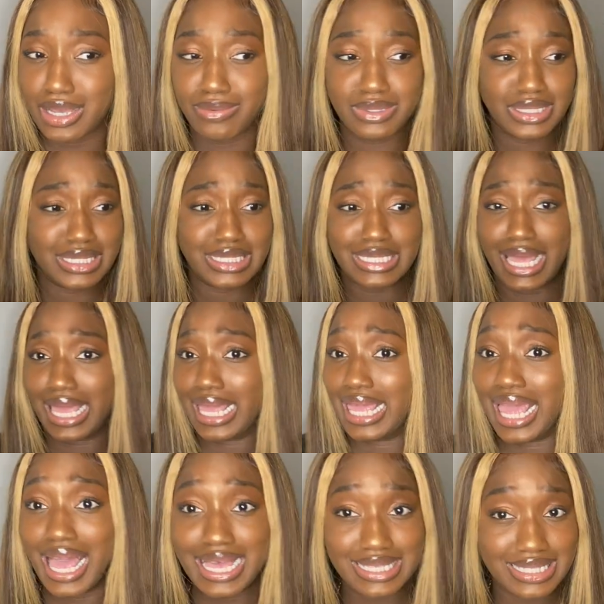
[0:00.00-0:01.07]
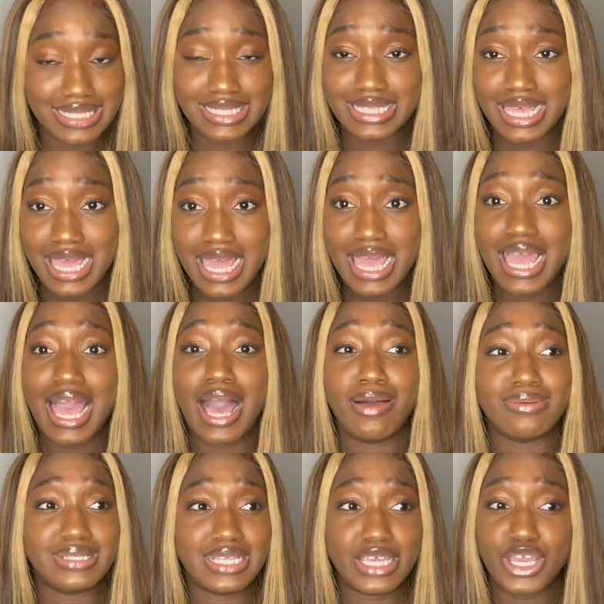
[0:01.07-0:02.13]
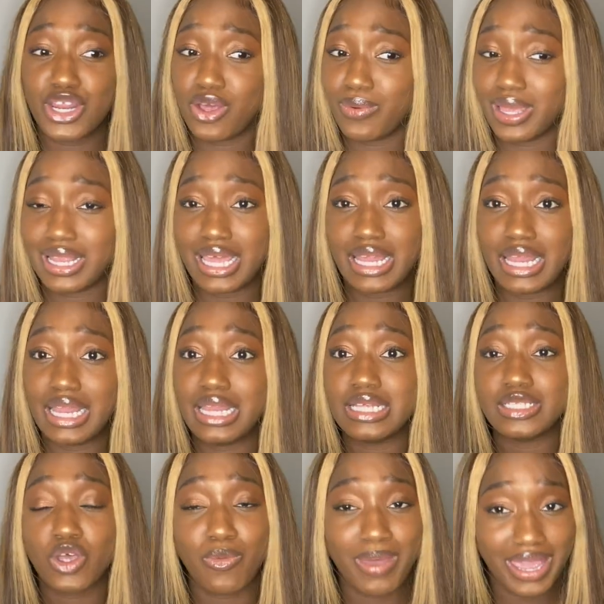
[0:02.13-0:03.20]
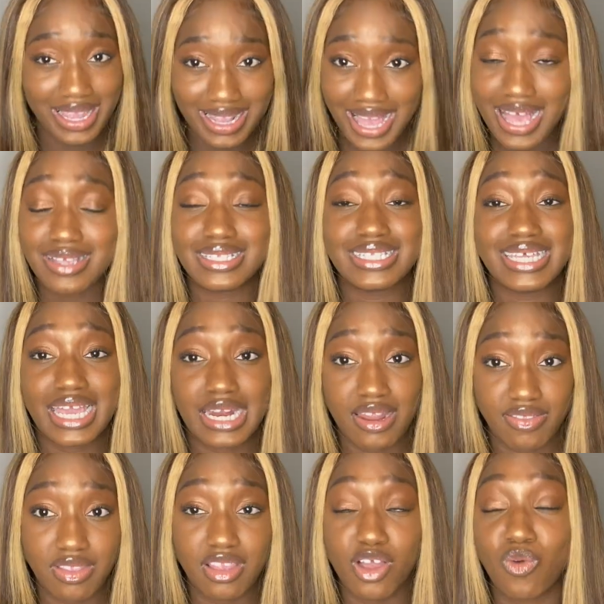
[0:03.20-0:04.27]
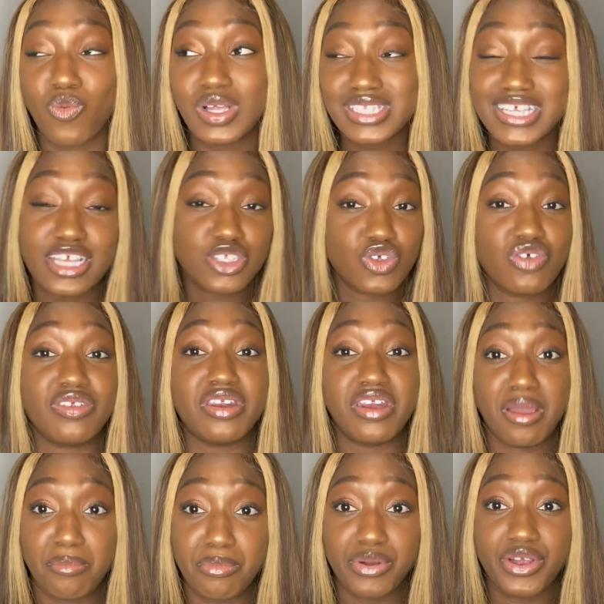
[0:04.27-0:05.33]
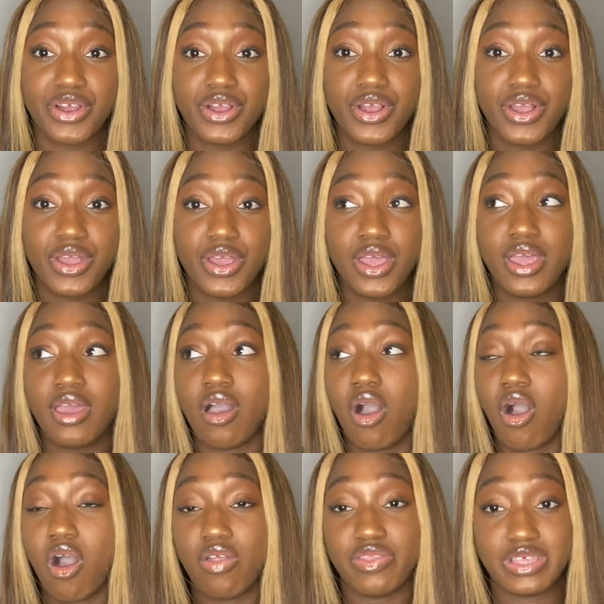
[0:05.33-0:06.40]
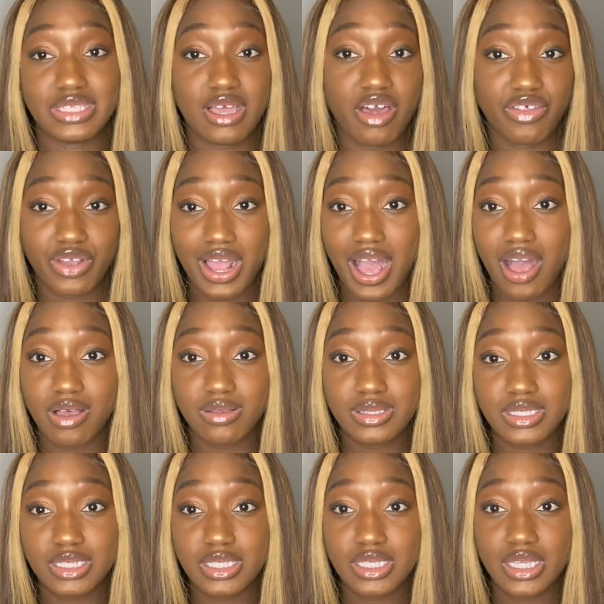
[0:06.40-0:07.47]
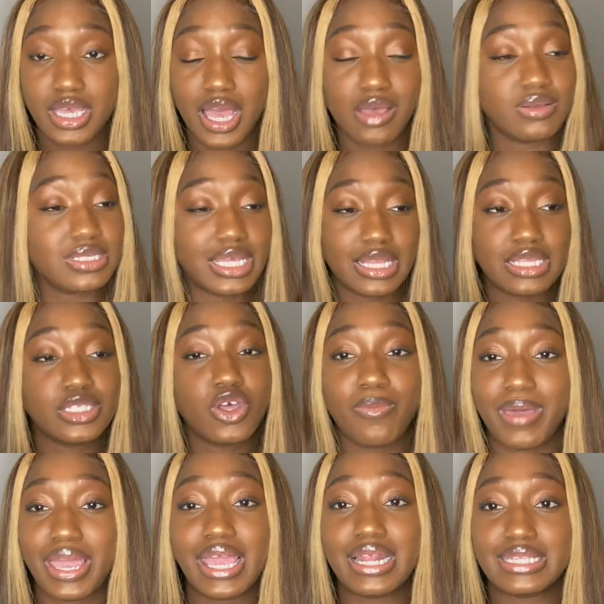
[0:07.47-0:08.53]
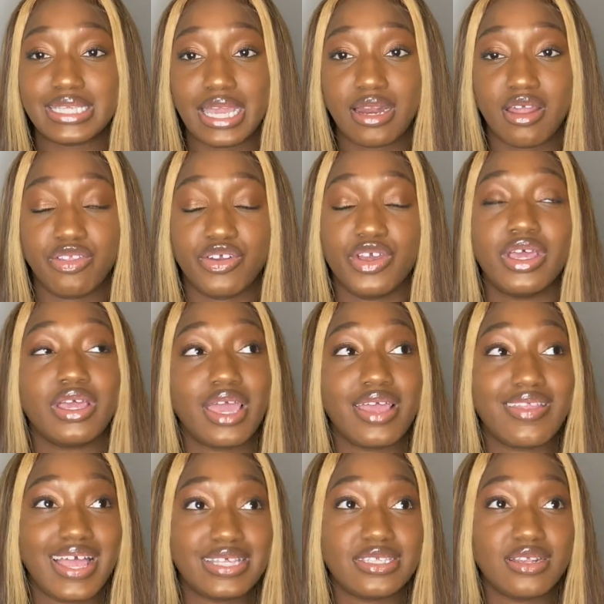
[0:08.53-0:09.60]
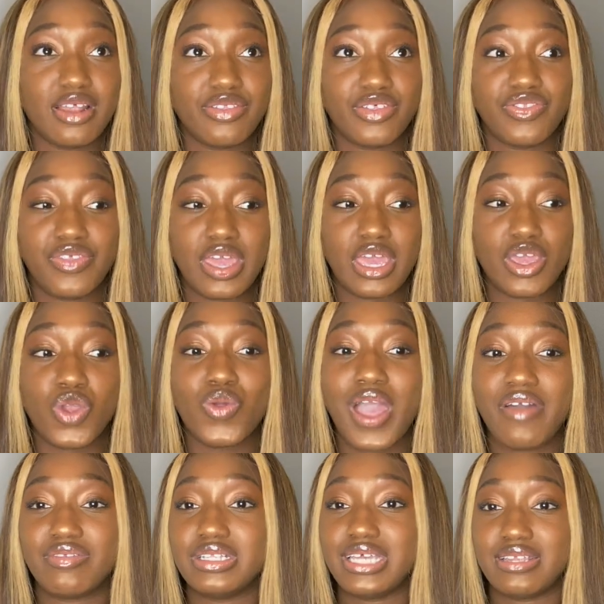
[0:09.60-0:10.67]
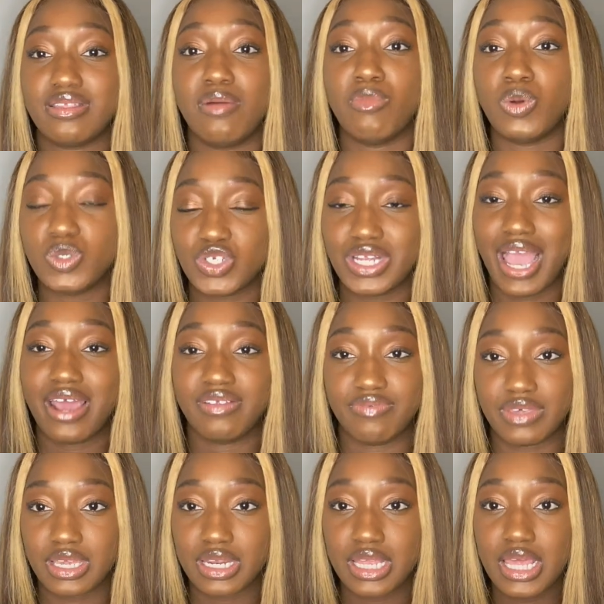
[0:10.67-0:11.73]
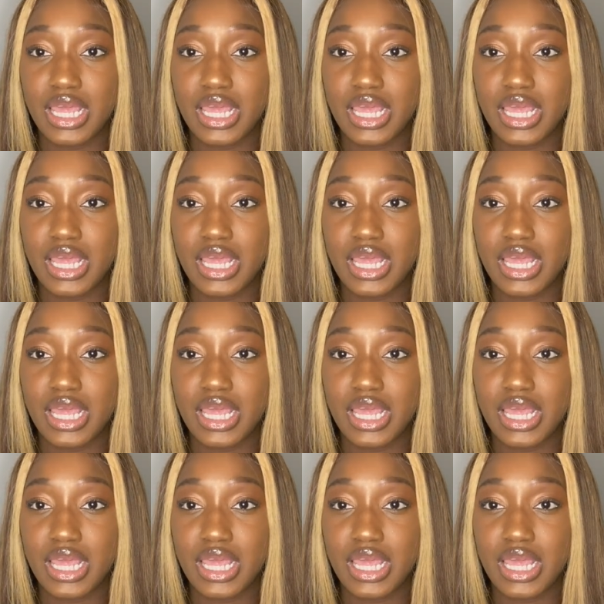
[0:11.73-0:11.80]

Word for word: I was just like, yes. I was like, you know what, Layla, let's go back in that house and take another look. Once I saw the number on this other house, I was like, let's go back in and take another look. And that's another thing. You have to take the emotion out of it.